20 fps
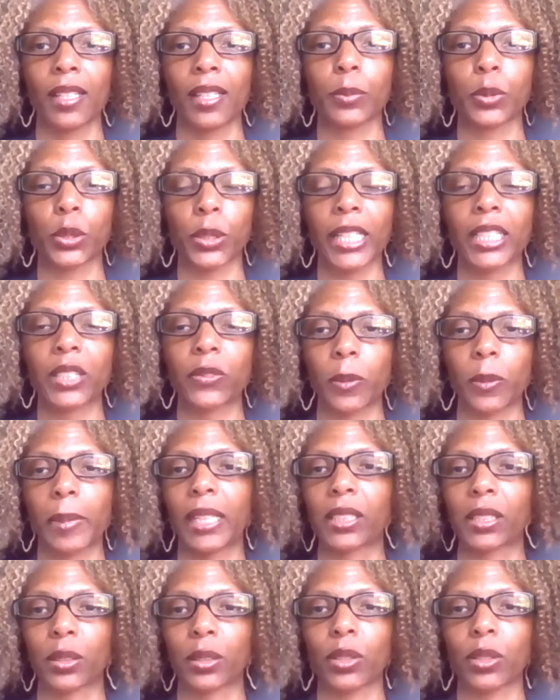
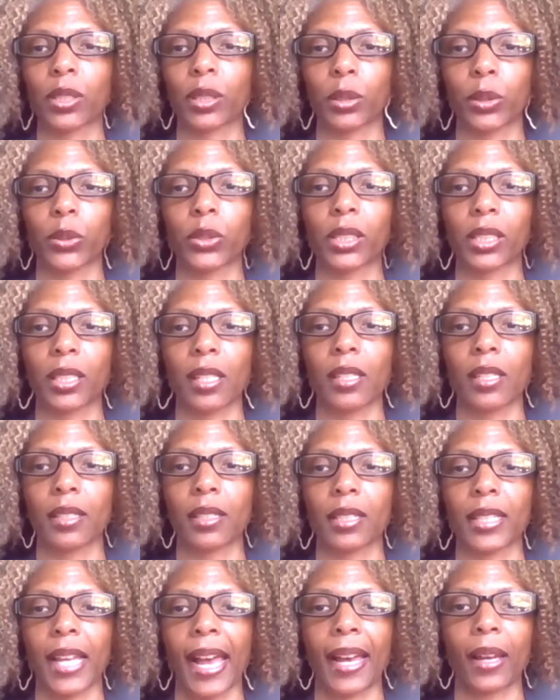transformational
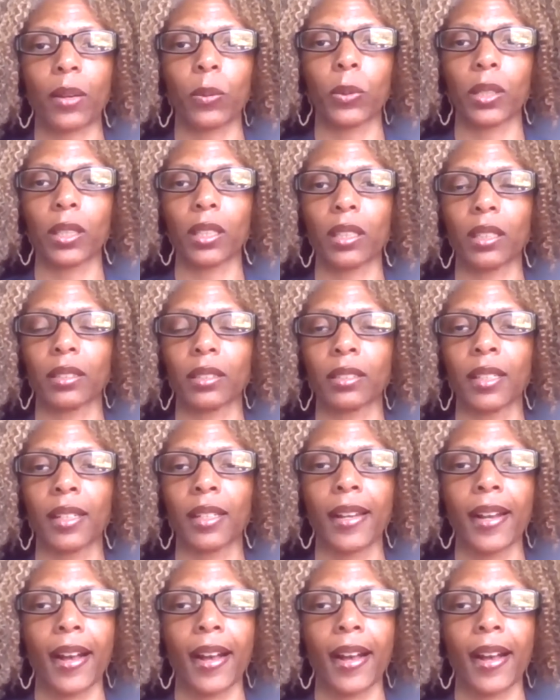solutions that will